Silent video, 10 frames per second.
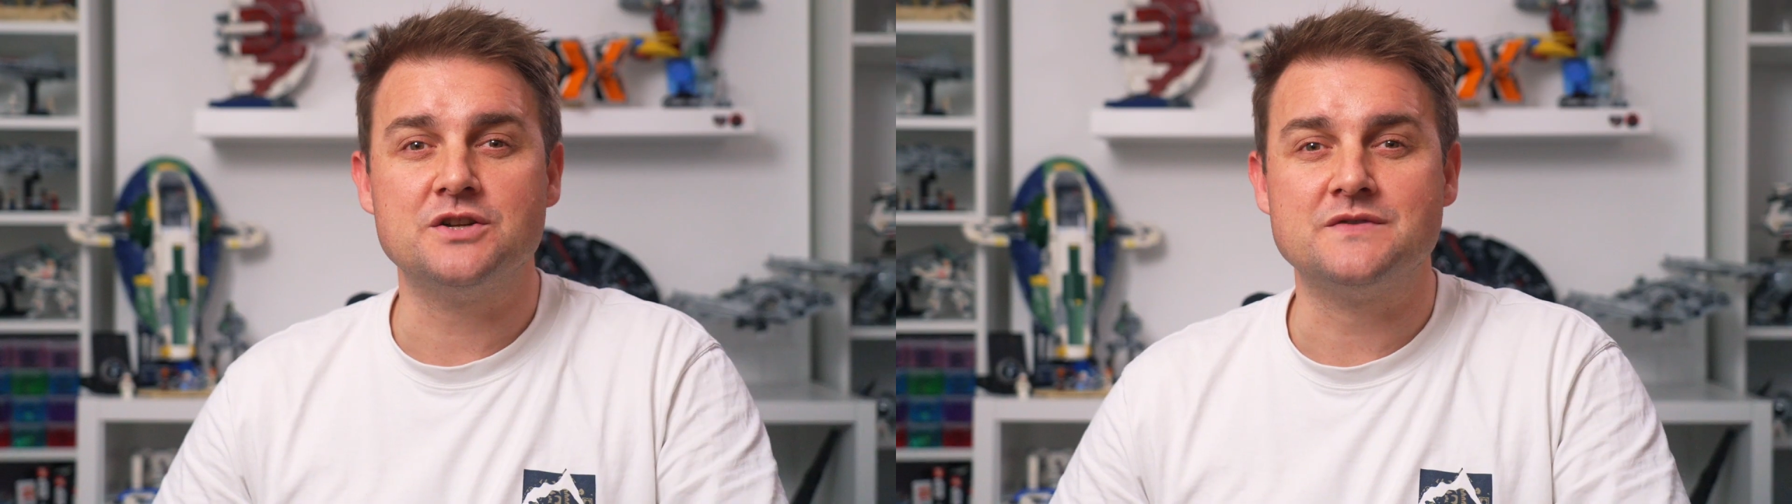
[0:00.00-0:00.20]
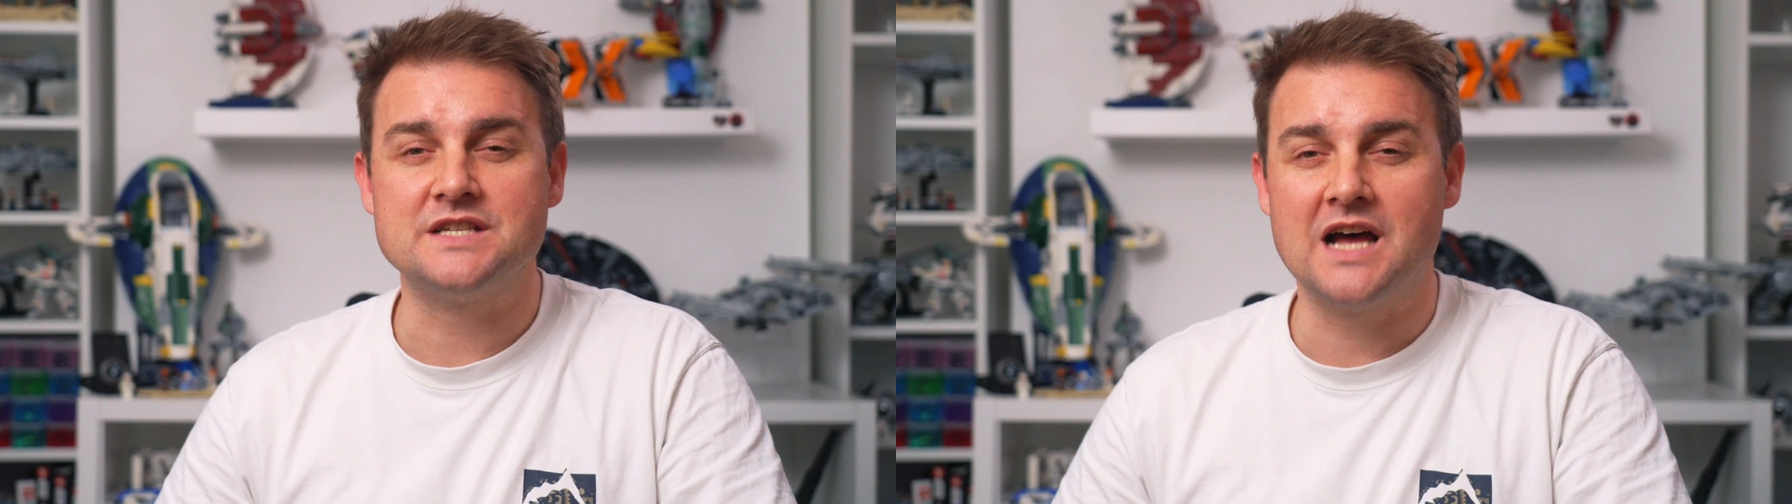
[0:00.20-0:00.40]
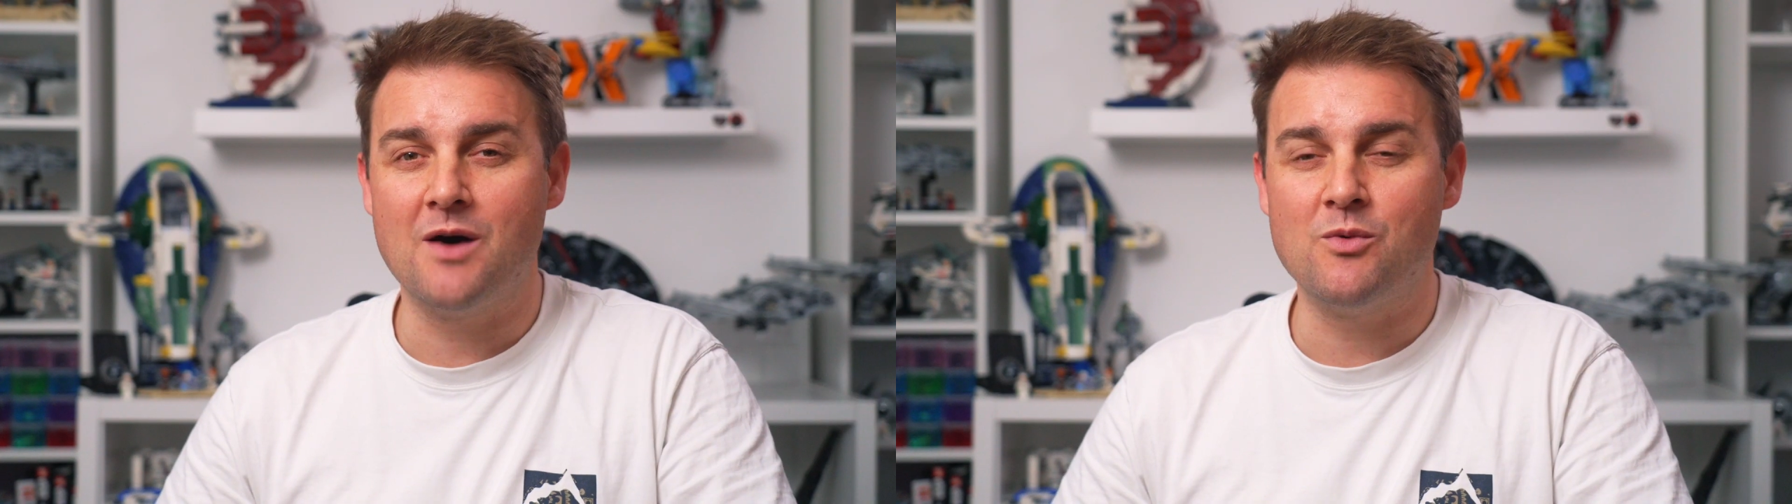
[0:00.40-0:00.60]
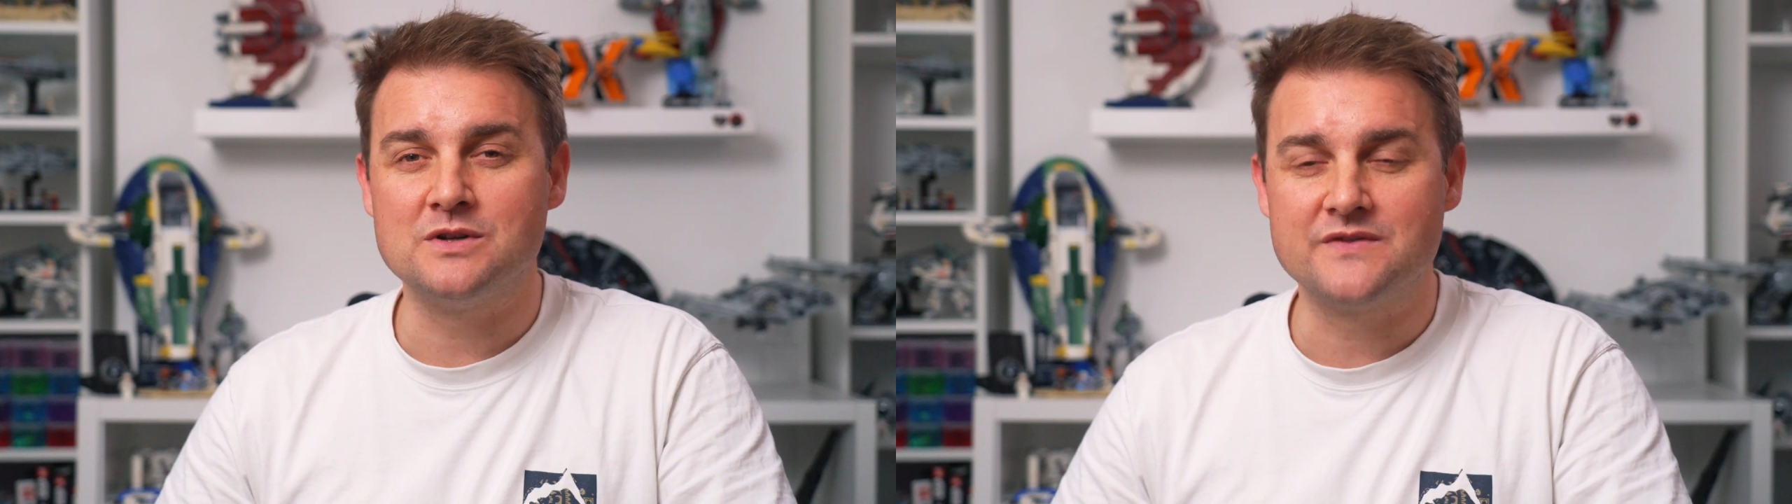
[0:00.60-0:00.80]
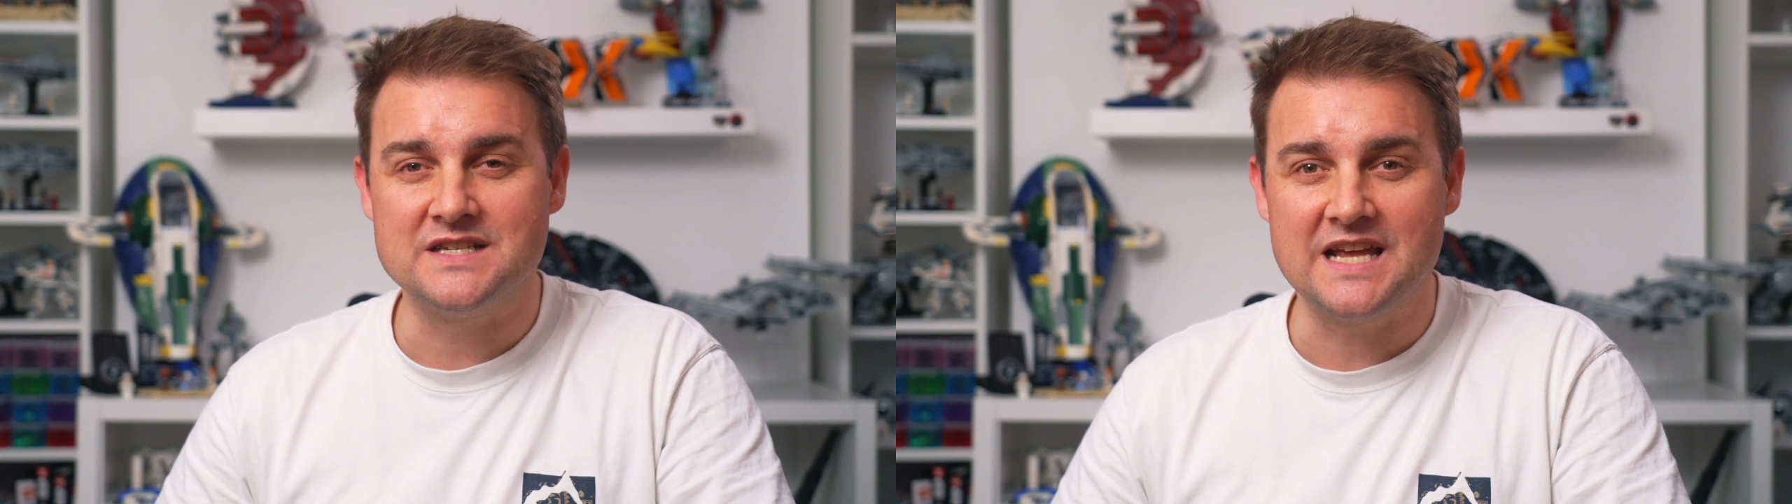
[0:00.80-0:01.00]
of Star
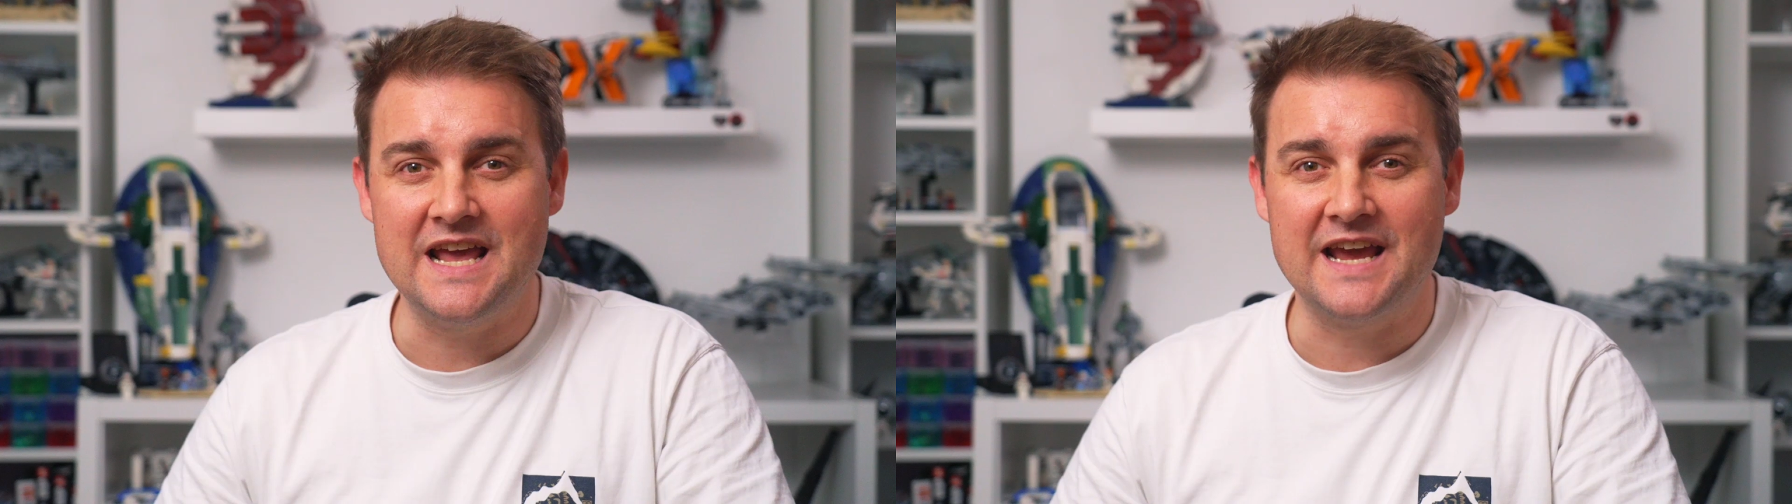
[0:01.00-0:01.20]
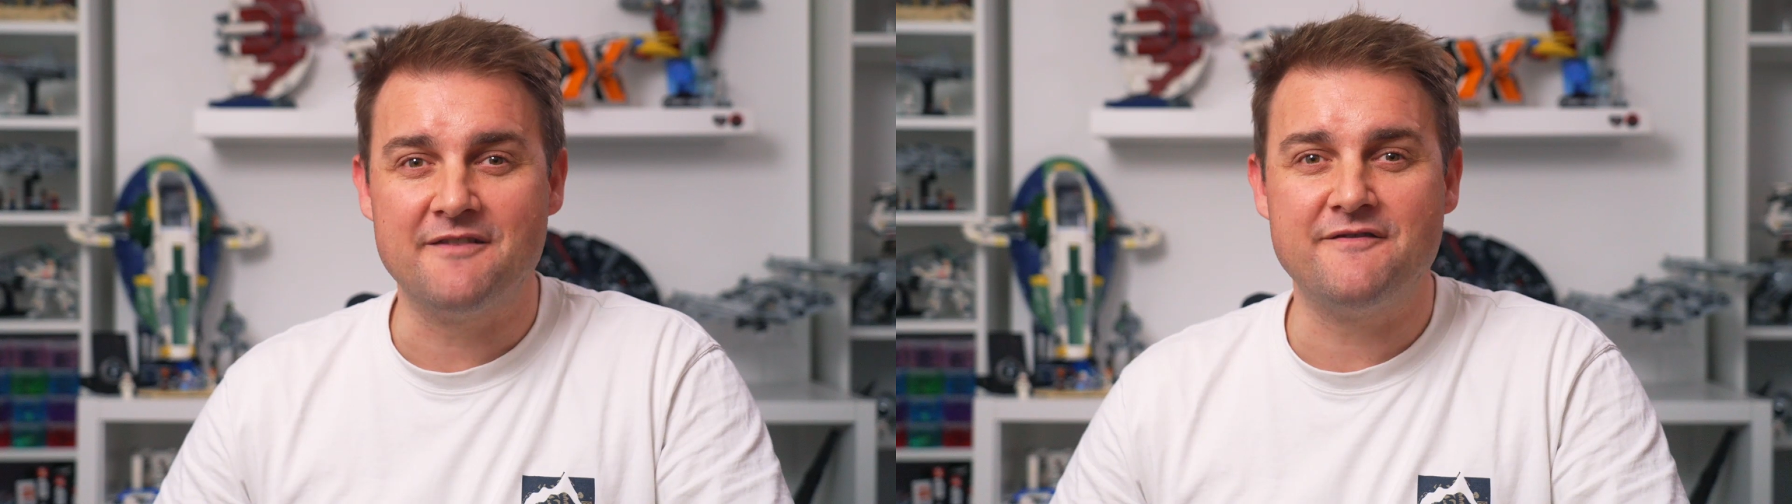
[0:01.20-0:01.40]
Wars fatigue and a